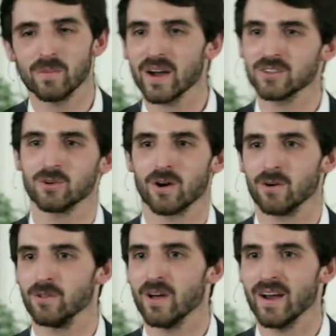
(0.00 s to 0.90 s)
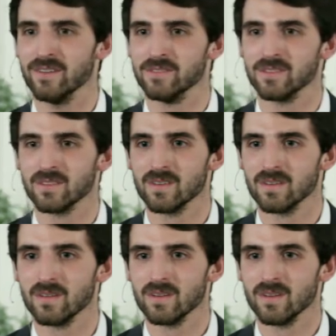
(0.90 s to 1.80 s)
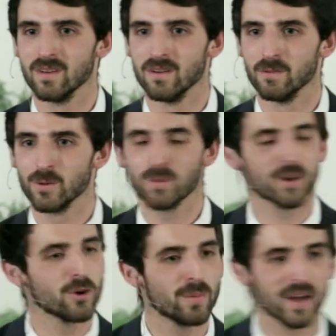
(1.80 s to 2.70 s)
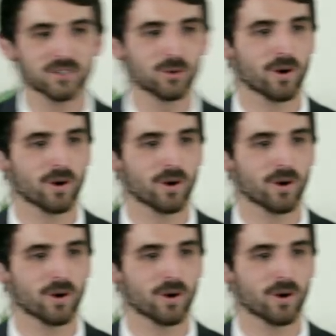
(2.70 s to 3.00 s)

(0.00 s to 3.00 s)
back to our old lives. We want to go back